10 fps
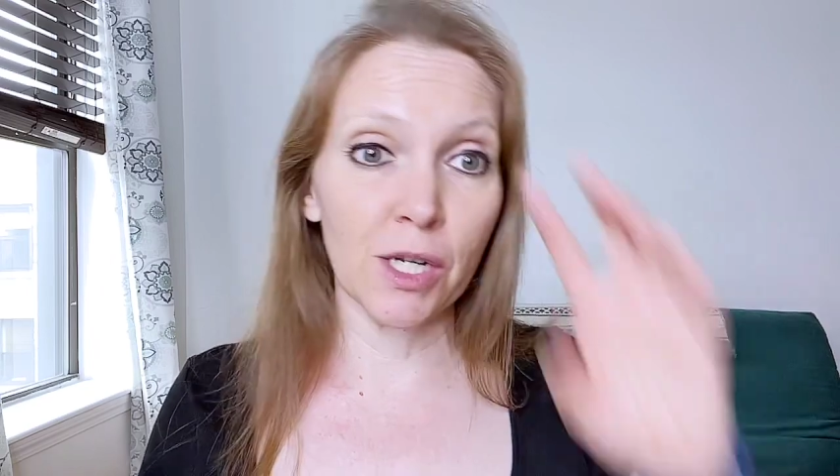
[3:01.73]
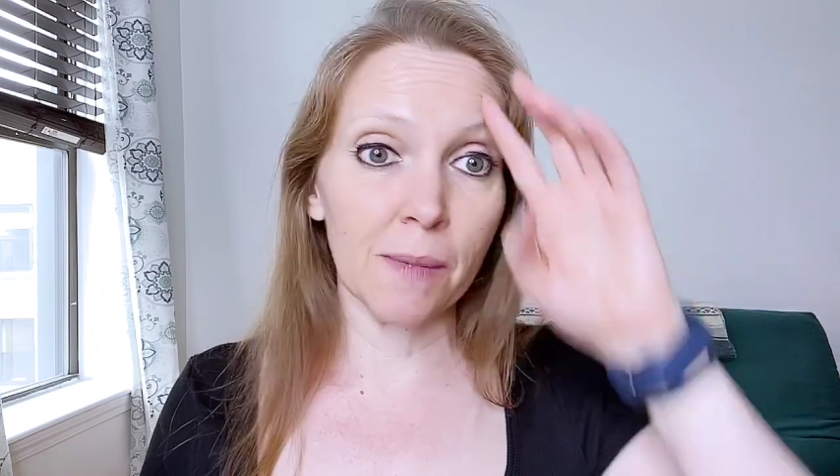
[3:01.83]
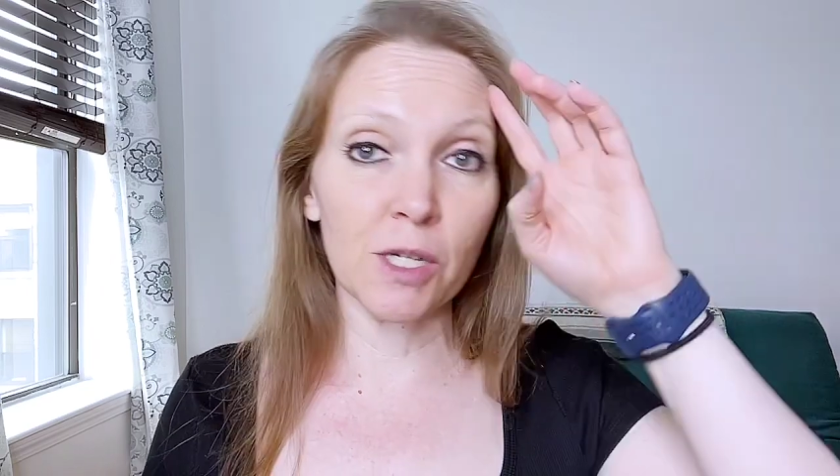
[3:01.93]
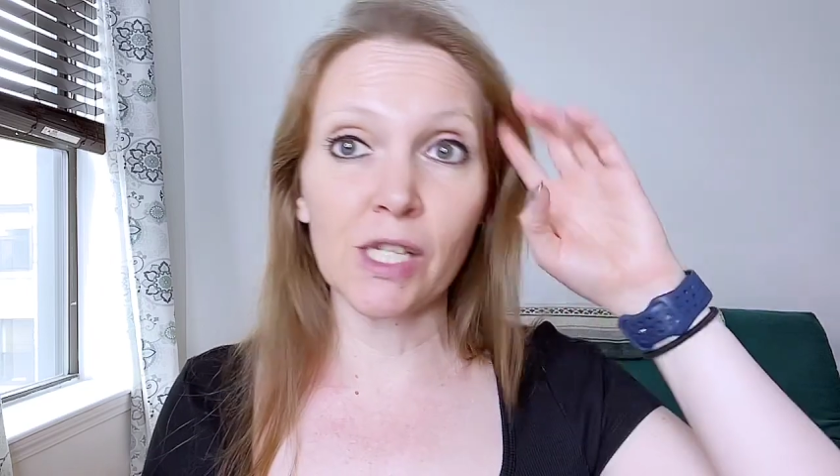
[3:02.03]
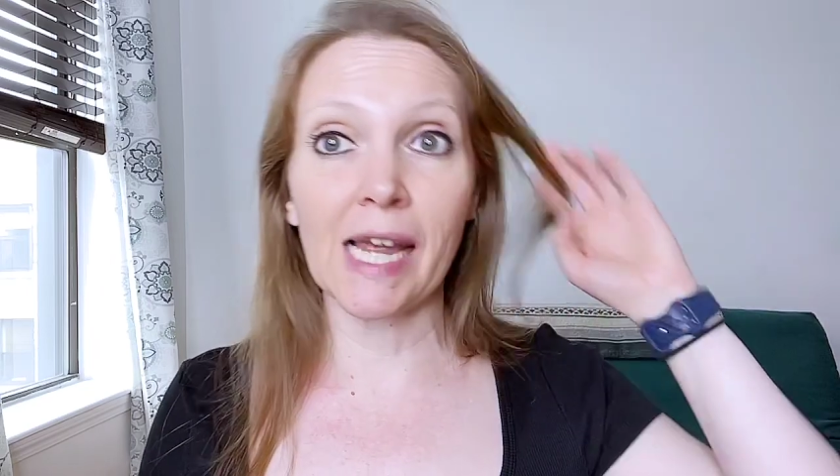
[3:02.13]

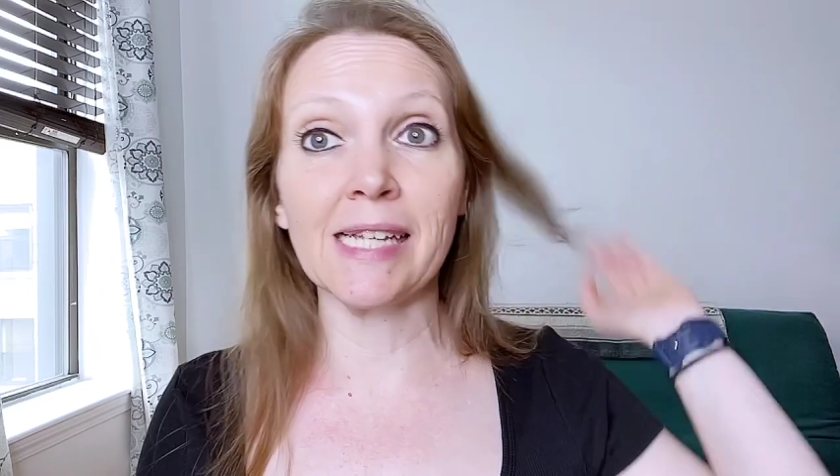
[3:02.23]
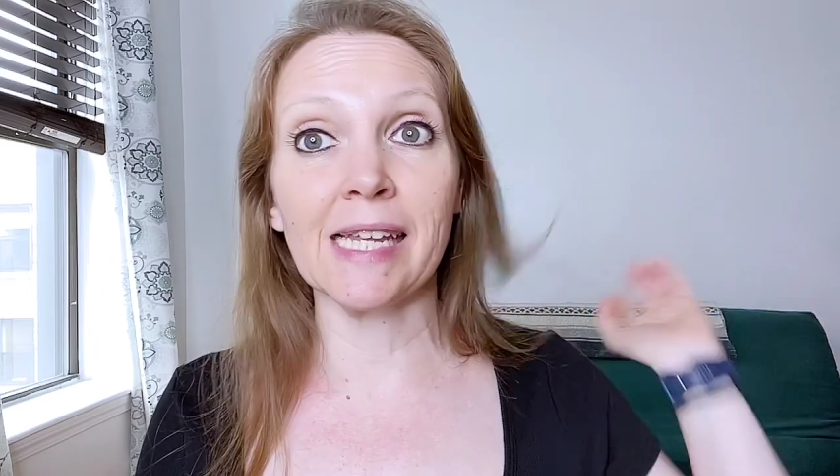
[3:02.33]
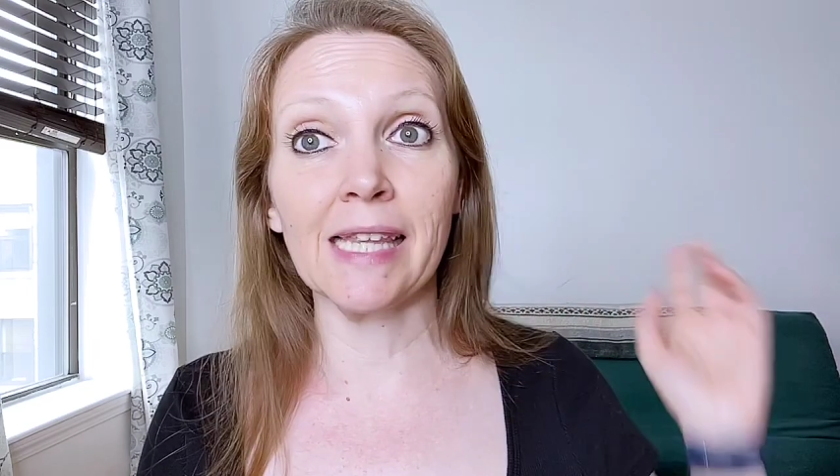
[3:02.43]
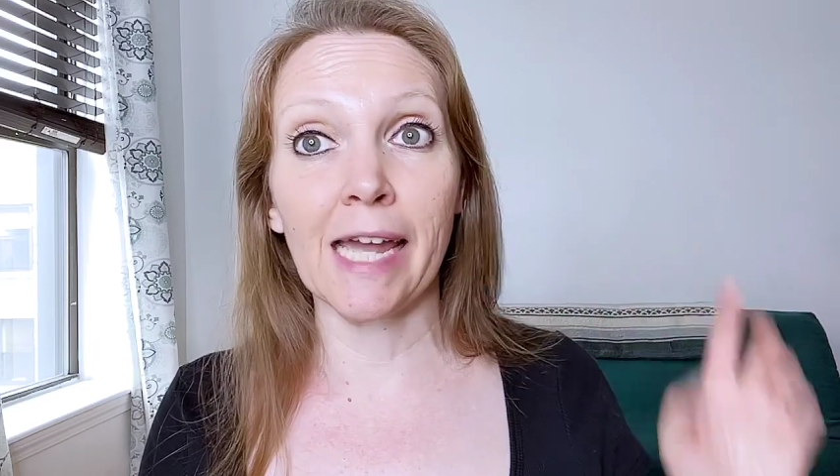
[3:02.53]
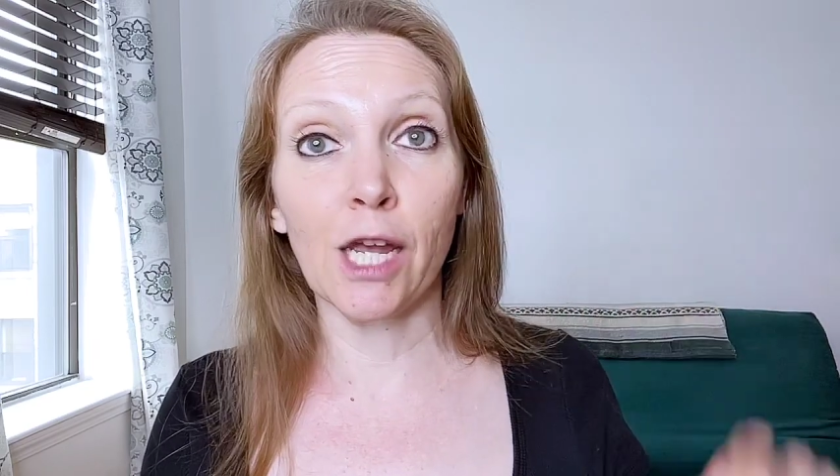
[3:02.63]
I'm just
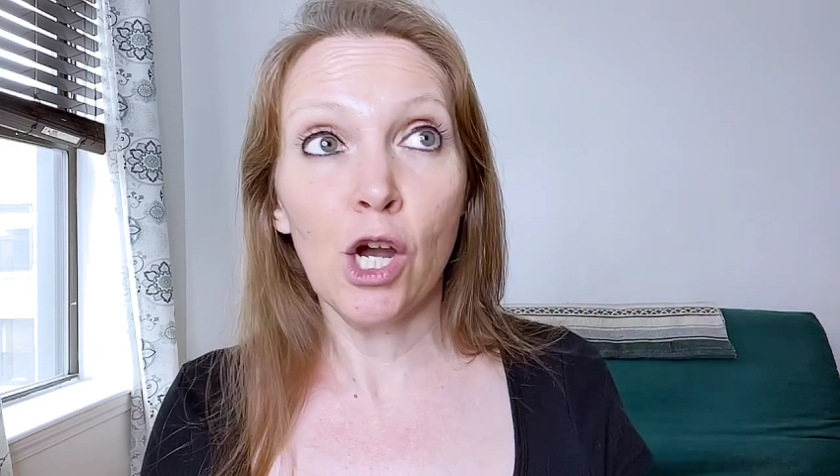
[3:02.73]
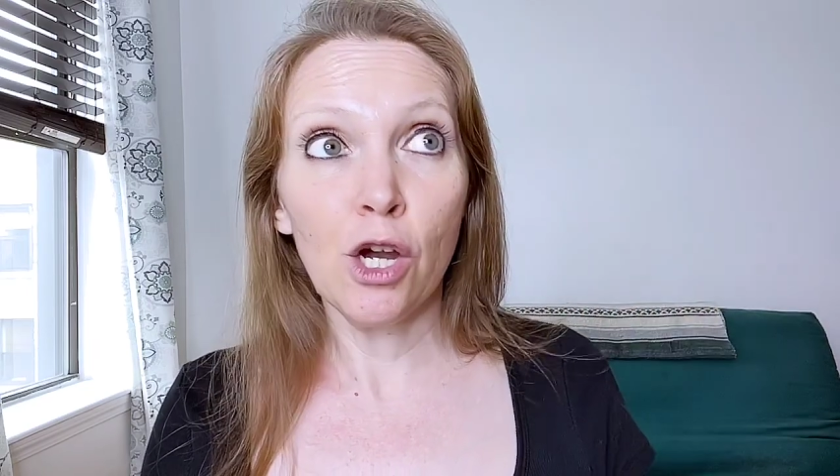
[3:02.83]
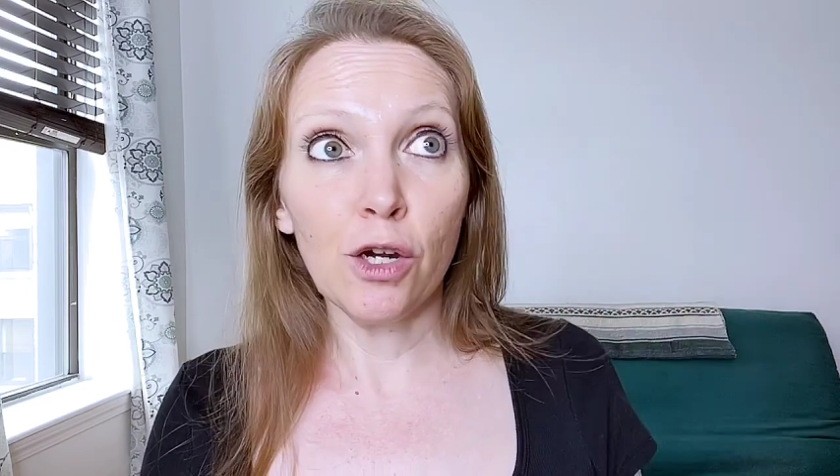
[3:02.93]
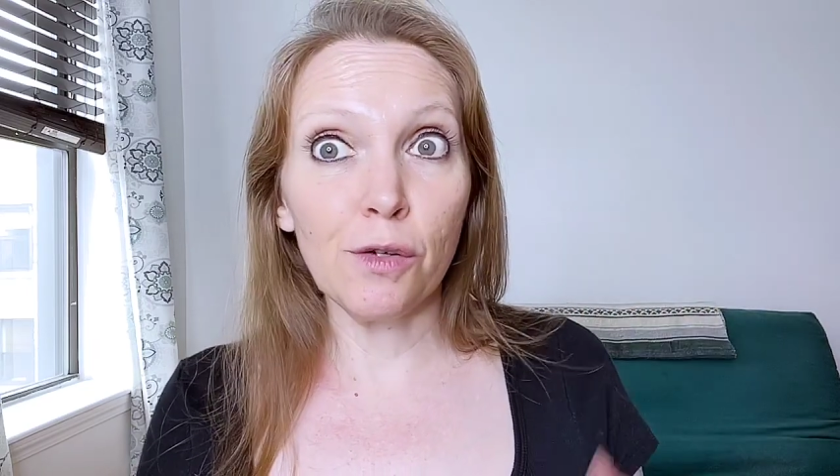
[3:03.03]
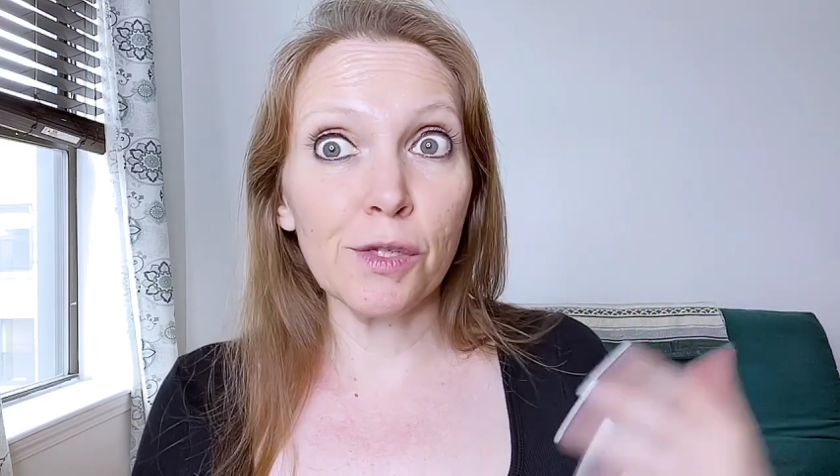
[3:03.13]
asking like,
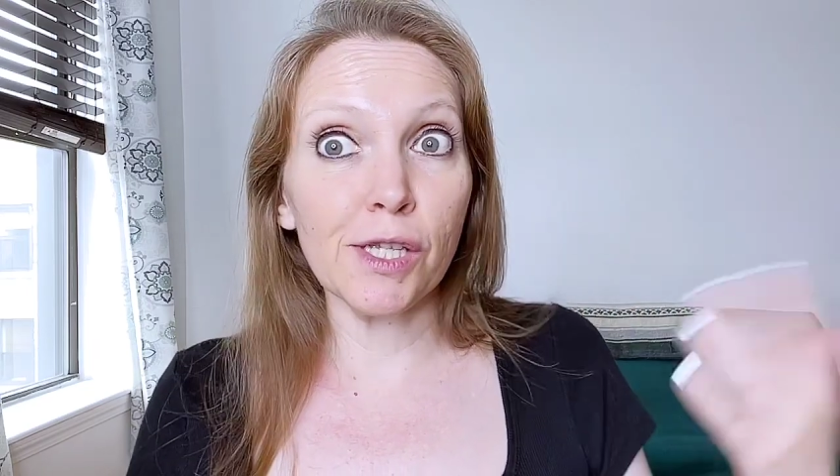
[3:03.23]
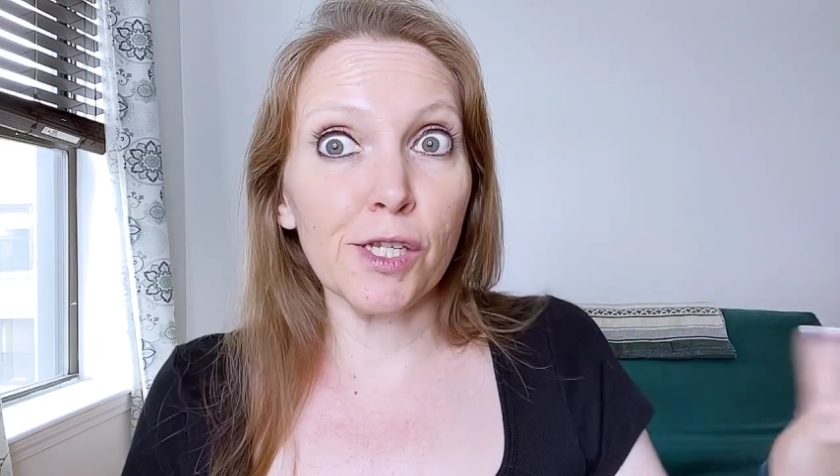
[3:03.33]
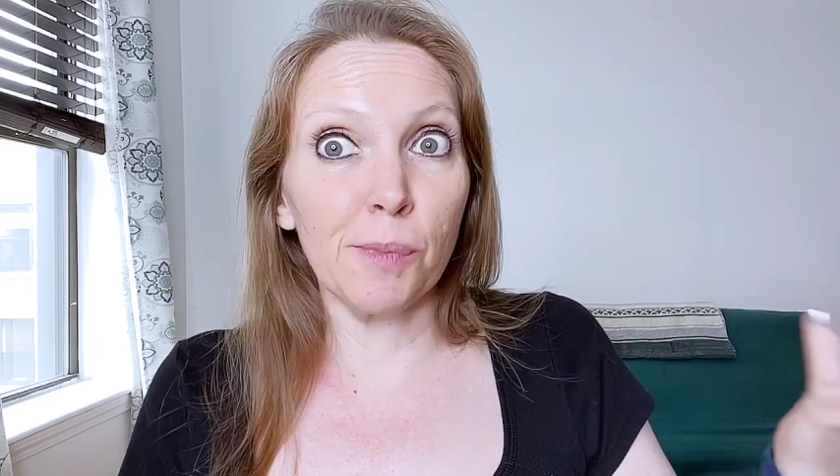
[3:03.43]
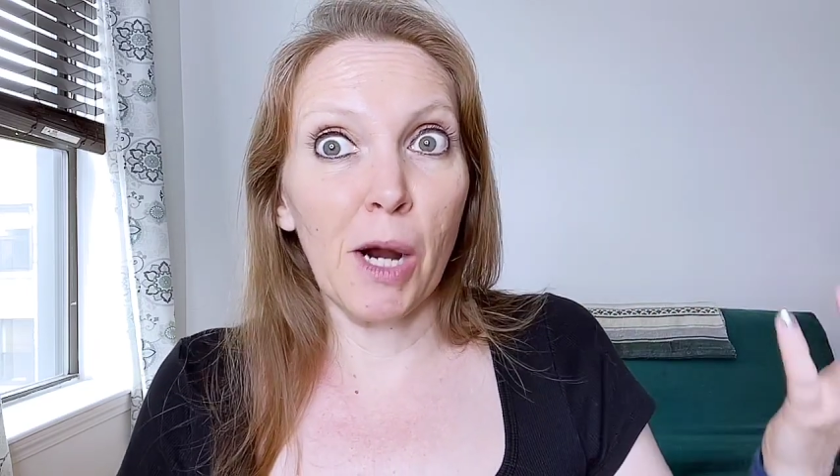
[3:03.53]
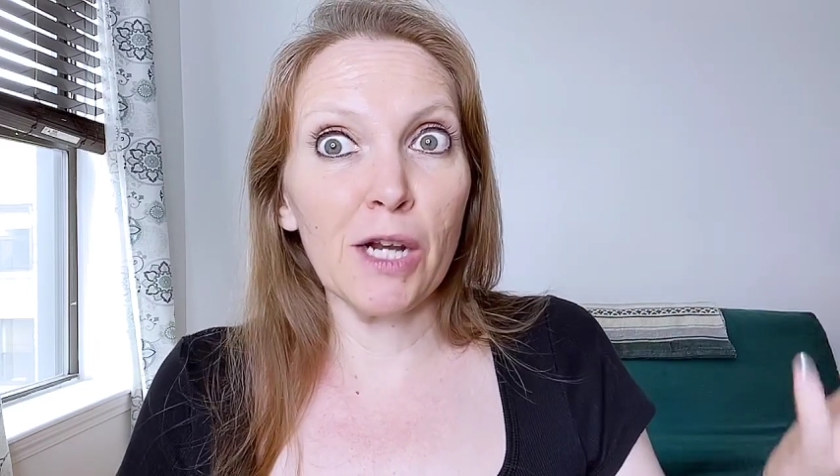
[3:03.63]
who's the
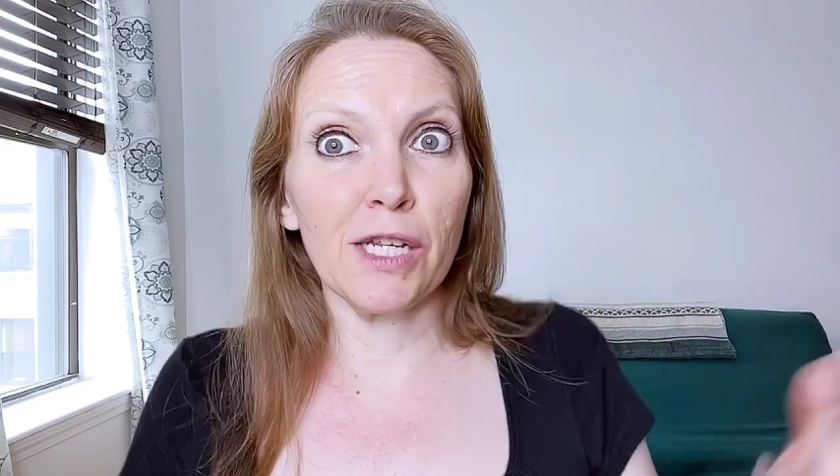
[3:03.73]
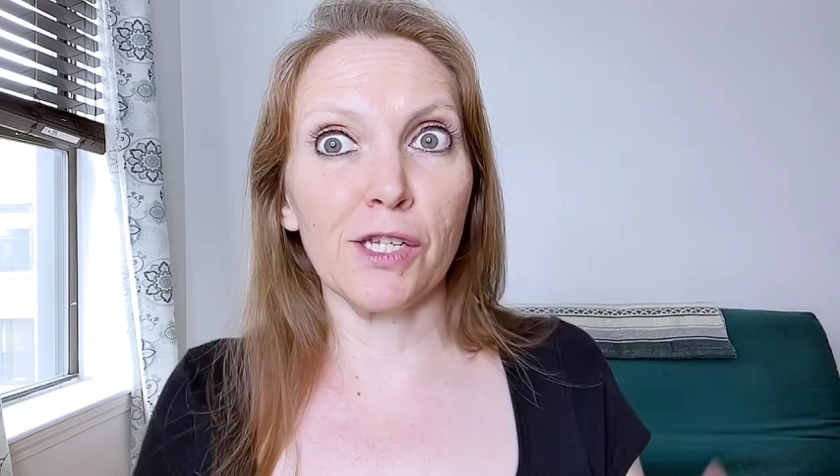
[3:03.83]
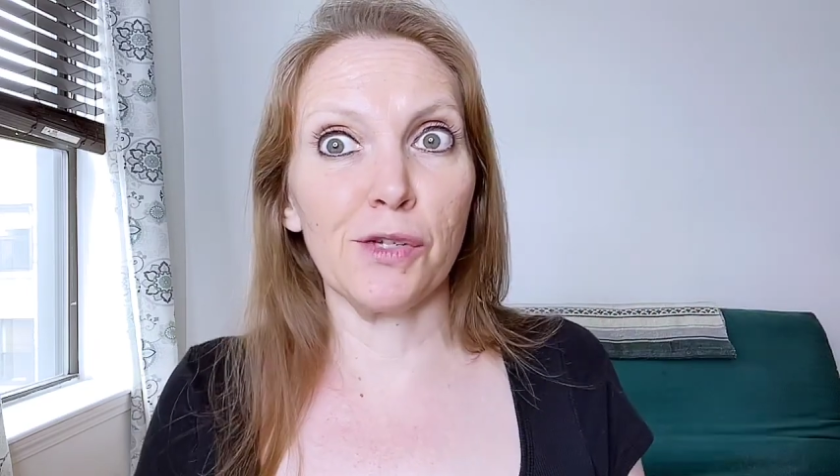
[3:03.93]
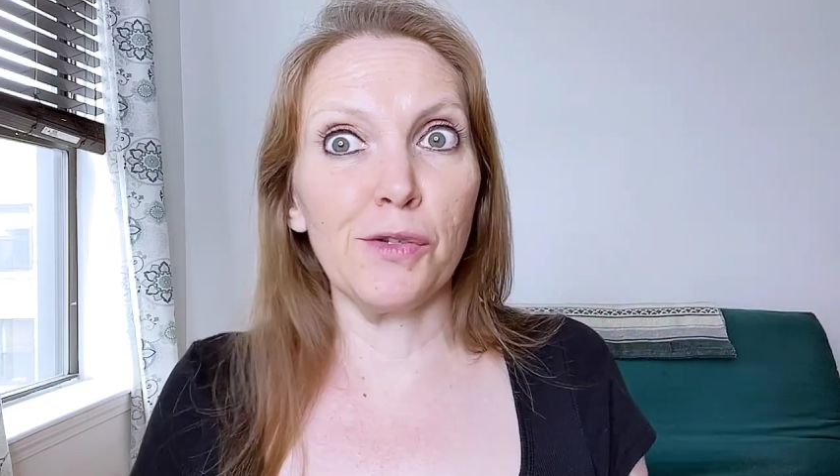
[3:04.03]
smartest?